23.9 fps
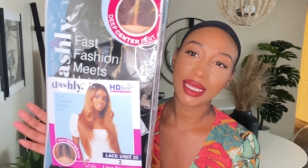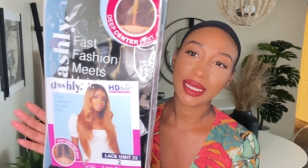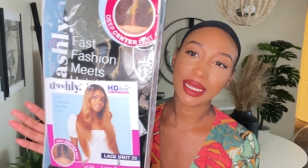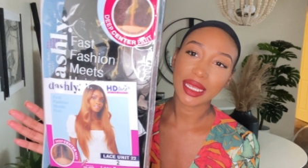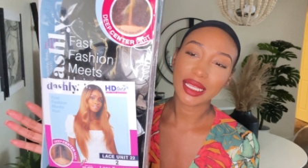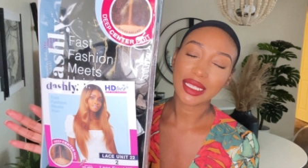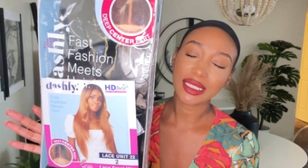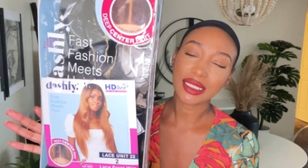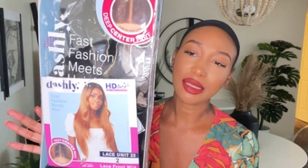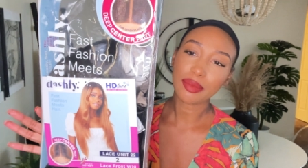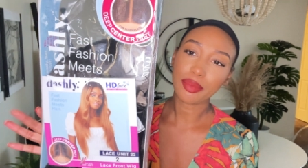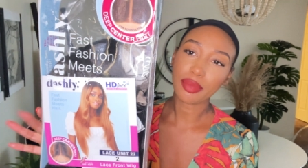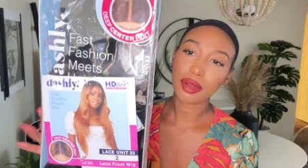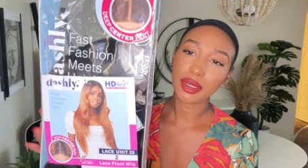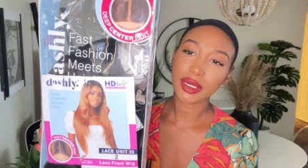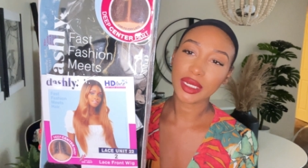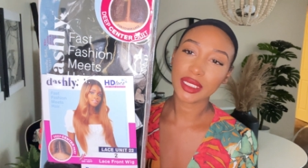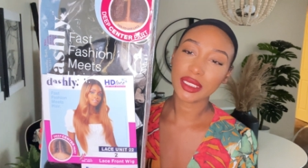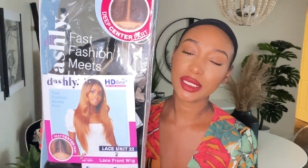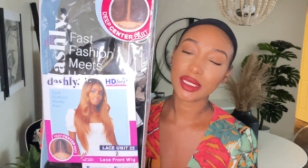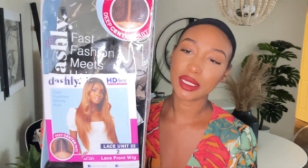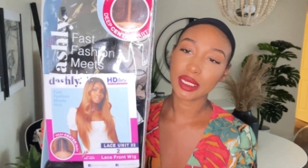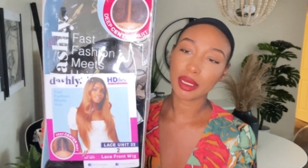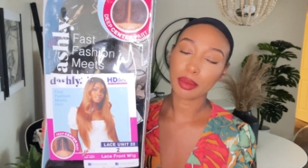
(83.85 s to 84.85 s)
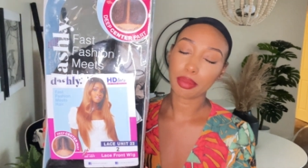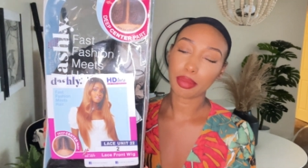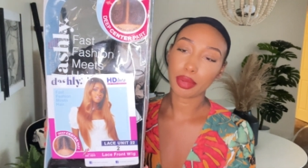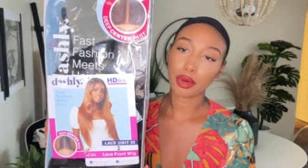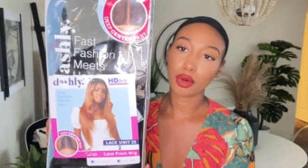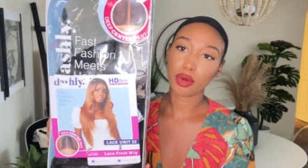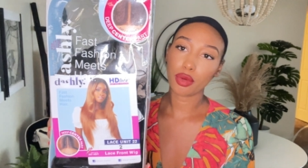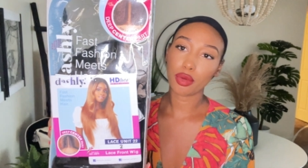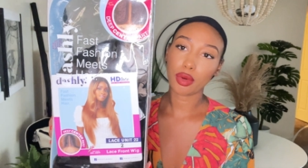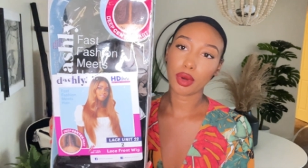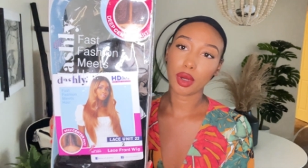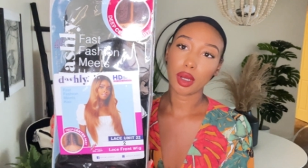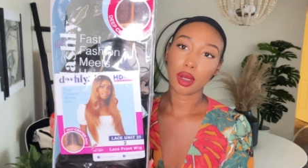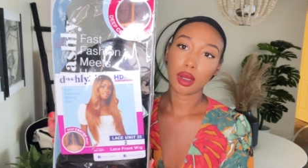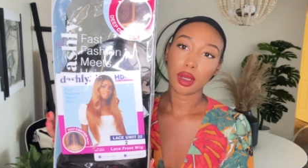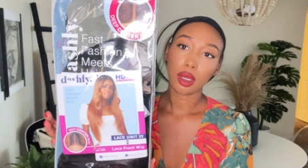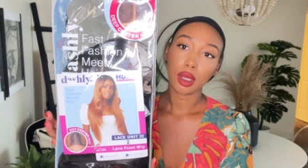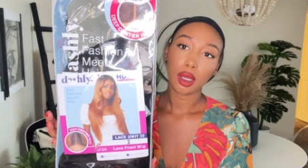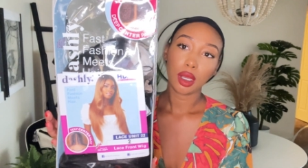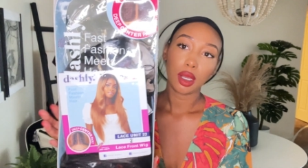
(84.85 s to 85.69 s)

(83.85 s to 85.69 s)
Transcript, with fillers: And it's a pretty simple